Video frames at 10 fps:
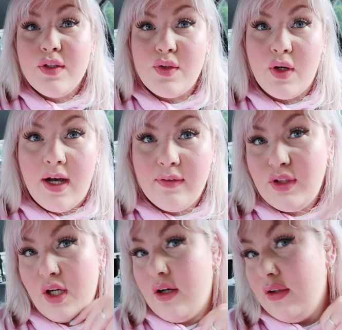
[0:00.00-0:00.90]
So I've
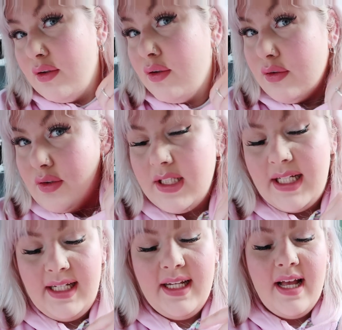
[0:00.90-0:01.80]
shot on a
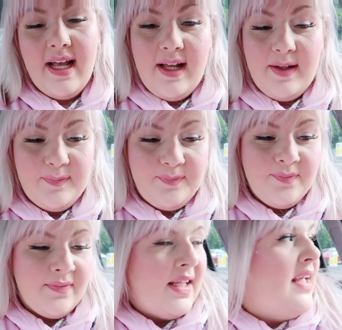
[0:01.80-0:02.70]
hoodie,
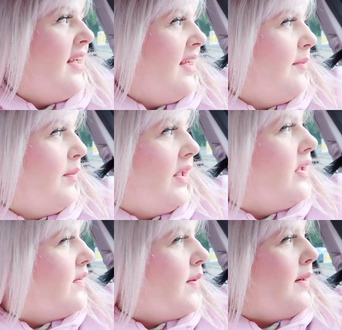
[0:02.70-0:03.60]
but it
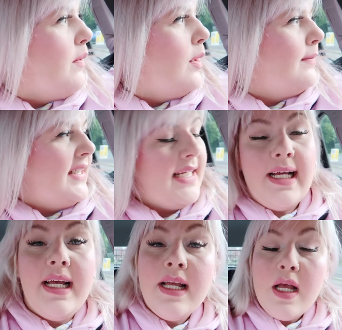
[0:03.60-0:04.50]
looks quite warm
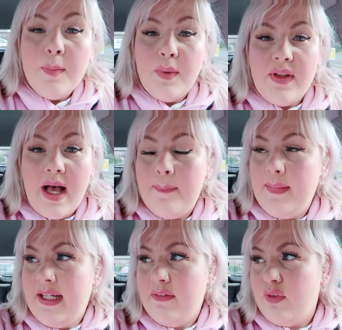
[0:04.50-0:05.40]
today. But I'm
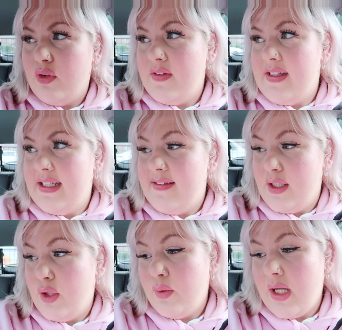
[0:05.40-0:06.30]
meeting Rosie
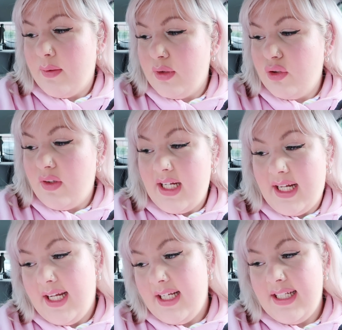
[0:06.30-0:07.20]
soon. Our
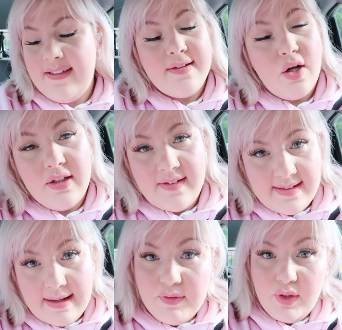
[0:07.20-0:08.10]
train is not at
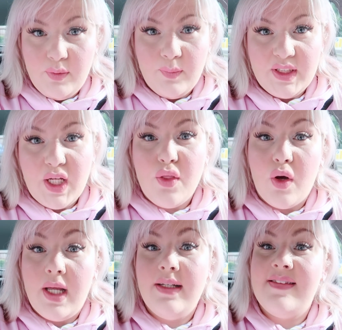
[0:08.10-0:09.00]
7, which I
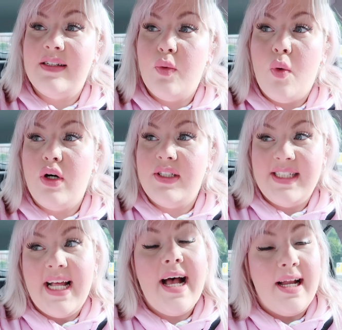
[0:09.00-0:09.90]
thought, it's at
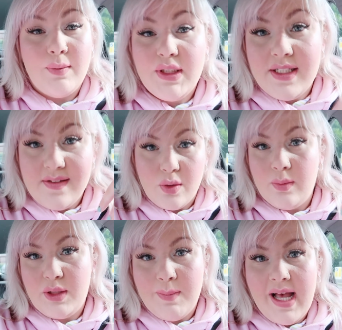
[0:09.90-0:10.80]
8:45, which is so
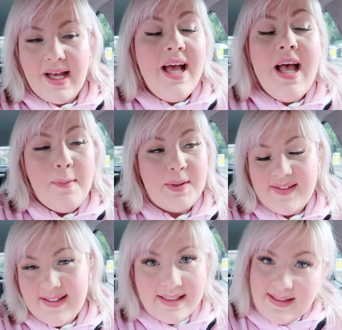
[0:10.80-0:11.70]
much better. But
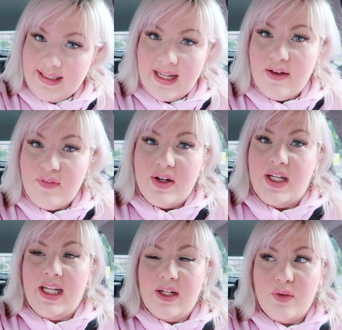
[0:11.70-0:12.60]
I still didn't get a
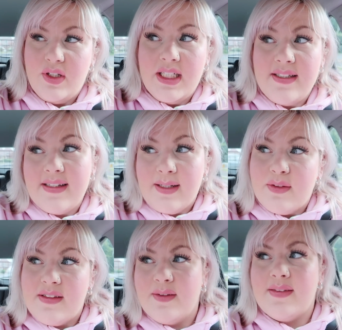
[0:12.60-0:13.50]
very good night's sleep
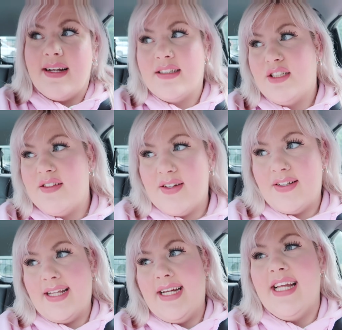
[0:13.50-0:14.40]
because I was anxious
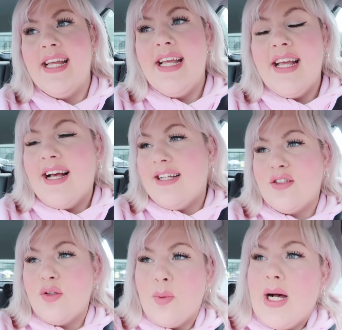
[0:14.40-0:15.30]
all night. I
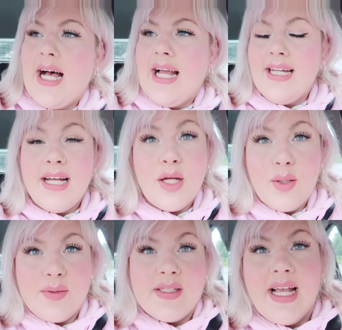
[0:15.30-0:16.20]
don't know why. I
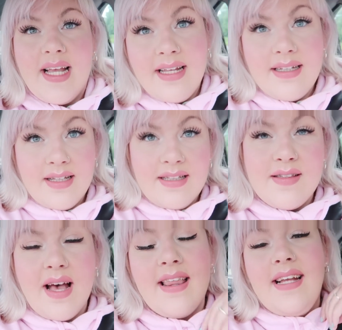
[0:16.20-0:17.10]
always get,
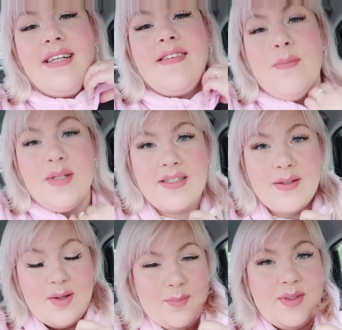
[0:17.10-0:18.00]
I think it's a mix
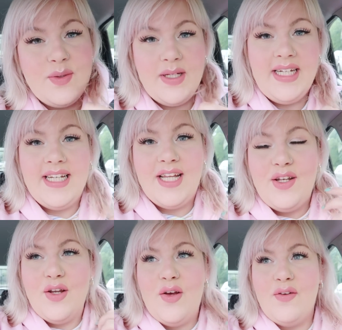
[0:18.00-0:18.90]
between
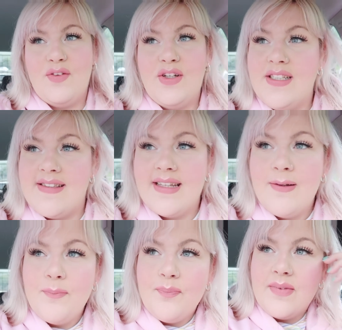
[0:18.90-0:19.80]
nervous,
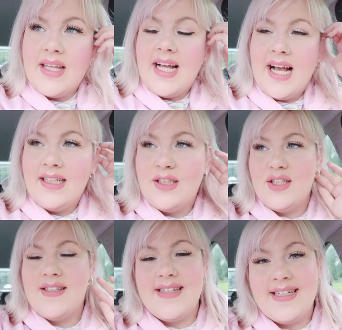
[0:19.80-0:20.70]

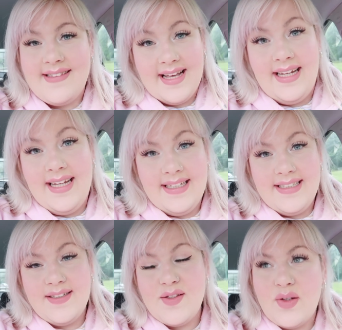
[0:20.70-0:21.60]
anxious and
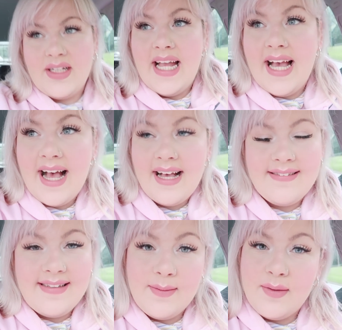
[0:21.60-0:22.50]
excited. So yeah, I'll
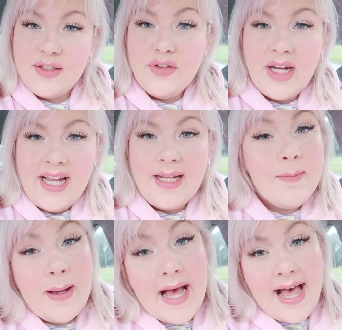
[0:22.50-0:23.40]
see you on the train.
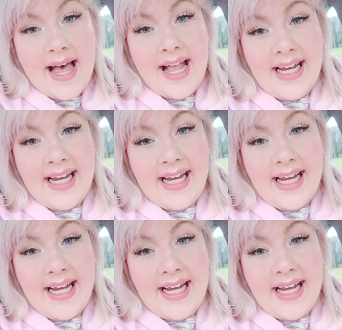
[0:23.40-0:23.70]
Bye.